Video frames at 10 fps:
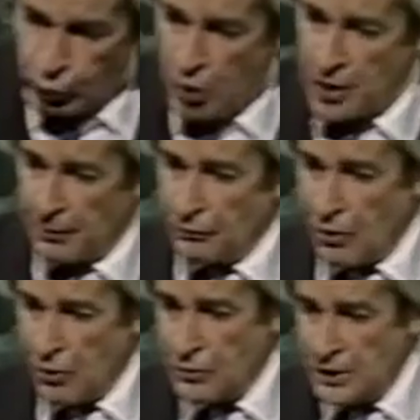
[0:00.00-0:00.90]
walk up a
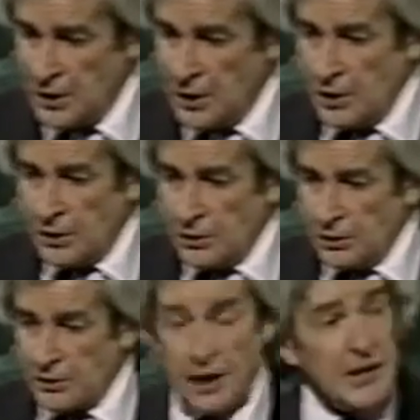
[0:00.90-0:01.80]
road,
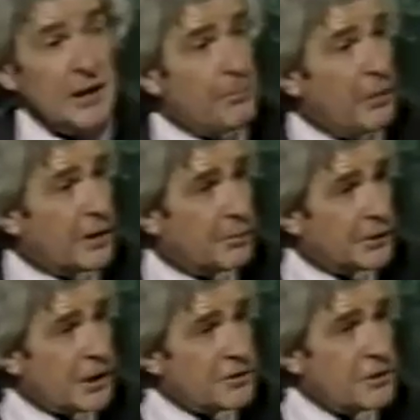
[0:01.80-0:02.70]
cutting up other
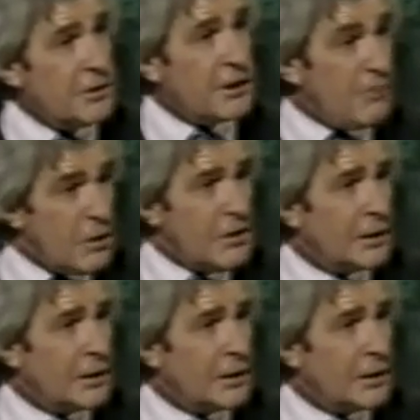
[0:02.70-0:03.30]
pedestrians, have you?